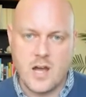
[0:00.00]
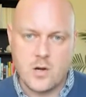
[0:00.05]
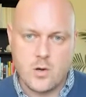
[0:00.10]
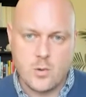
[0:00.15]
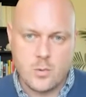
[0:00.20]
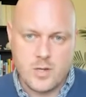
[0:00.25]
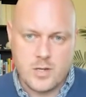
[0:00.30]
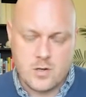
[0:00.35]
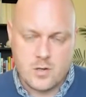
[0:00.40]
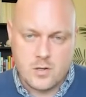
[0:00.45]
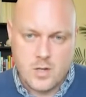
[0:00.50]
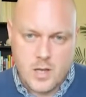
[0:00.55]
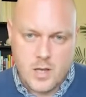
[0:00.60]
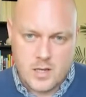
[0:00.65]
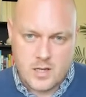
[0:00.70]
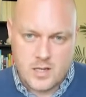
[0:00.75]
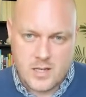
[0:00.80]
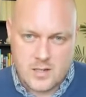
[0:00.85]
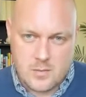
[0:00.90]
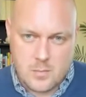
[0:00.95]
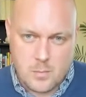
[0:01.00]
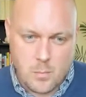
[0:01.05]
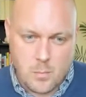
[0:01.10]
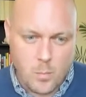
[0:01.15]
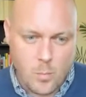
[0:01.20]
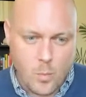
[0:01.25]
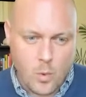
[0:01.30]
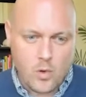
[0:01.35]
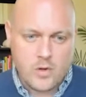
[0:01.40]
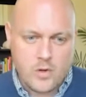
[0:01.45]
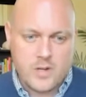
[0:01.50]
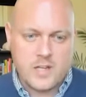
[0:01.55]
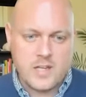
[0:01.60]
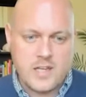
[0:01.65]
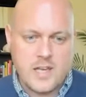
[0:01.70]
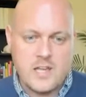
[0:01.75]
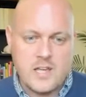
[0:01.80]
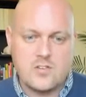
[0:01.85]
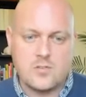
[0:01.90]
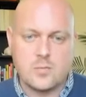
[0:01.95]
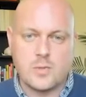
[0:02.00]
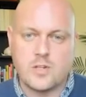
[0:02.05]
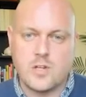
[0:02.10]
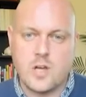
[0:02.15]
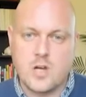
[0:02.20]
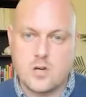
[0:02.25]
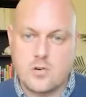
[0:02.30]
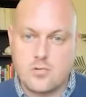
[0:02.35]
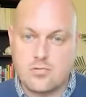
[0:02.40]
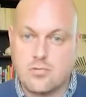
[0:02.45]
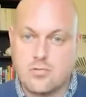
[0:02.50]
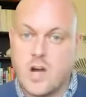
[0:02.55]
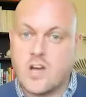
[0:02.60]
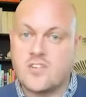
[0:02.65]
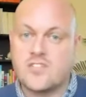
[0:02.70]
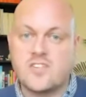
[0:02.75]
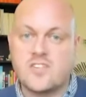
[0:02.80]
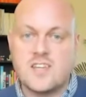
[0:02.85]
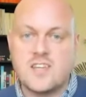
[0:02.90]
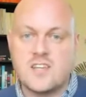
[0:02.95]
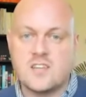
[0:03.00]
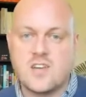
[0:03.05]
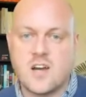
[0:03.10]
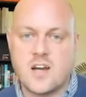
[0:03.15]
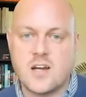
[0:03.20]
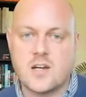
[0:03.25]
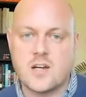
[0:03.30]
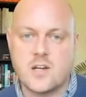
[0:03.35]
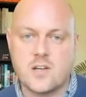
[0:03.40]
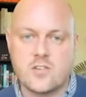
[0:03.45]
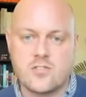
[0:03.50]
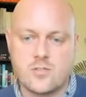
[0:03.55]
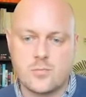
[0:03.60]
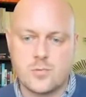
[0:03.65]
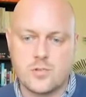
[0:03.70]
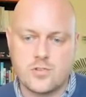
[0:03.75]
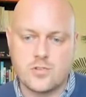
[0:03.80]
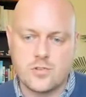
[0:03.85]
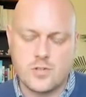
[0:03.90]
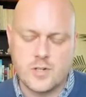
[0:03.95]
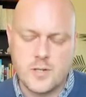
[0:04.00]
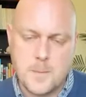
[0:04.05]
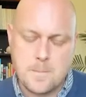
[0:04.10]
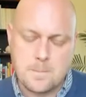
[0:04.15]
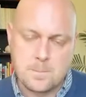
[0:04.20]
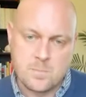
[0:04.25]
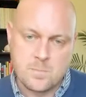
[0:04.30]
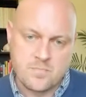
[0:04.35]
How can we get more engagement across the entire customer journey?